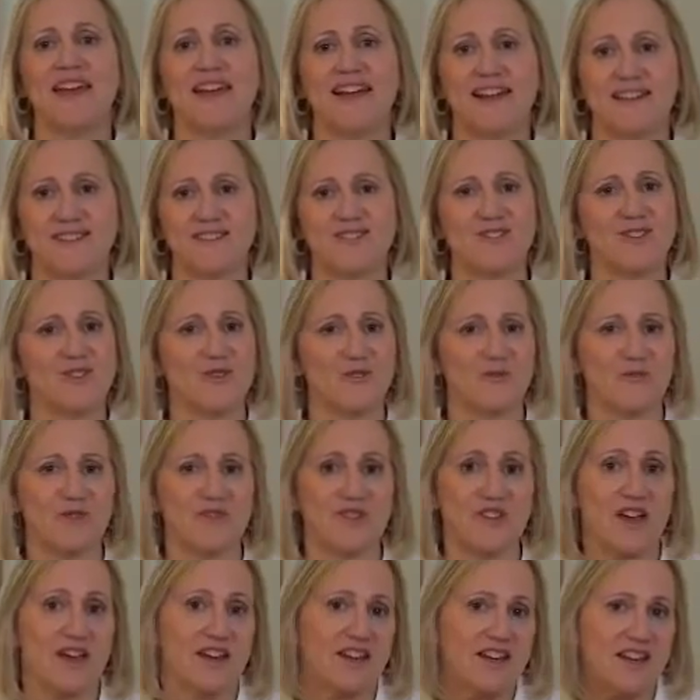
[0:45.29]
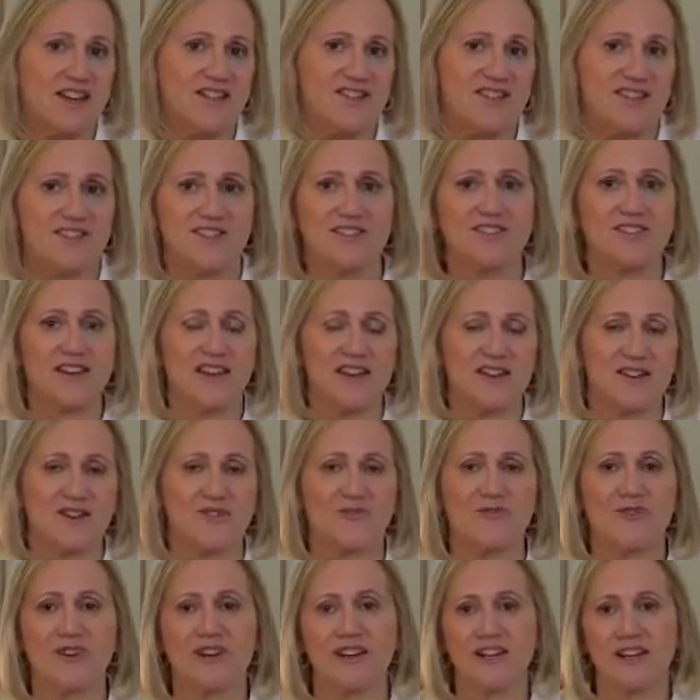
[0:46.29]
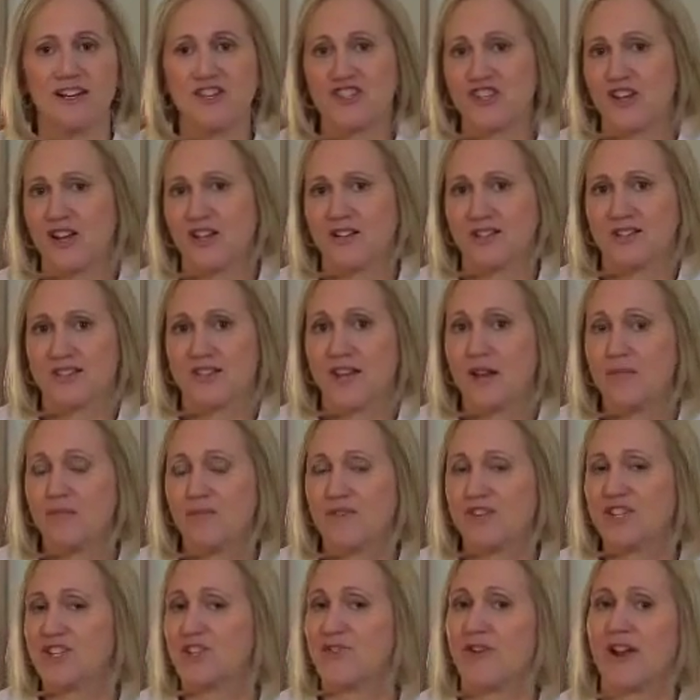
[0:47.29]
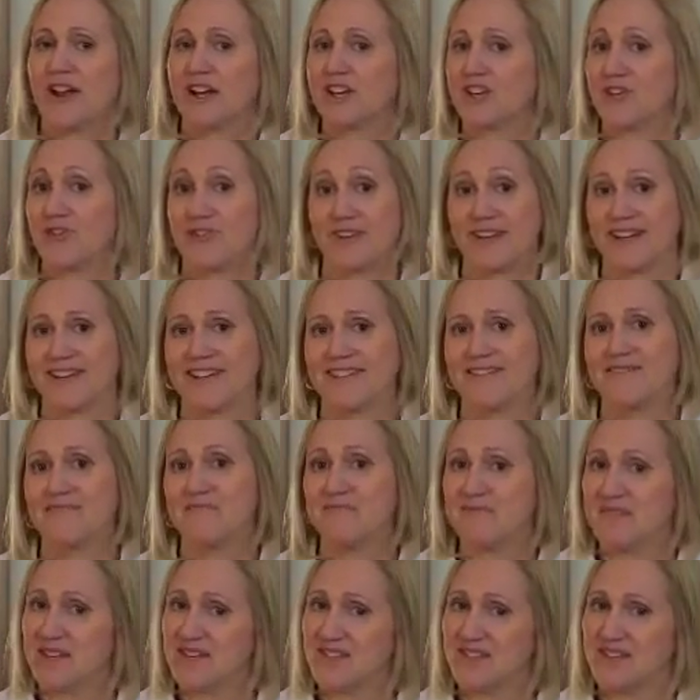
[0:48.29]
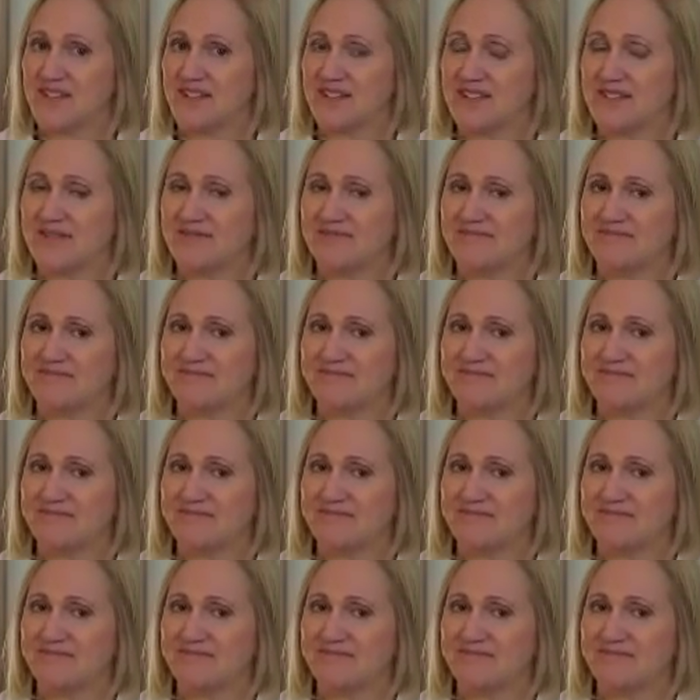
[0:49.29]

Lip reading: it's not always that easy to take a wriggly child's temperature accurately, is it?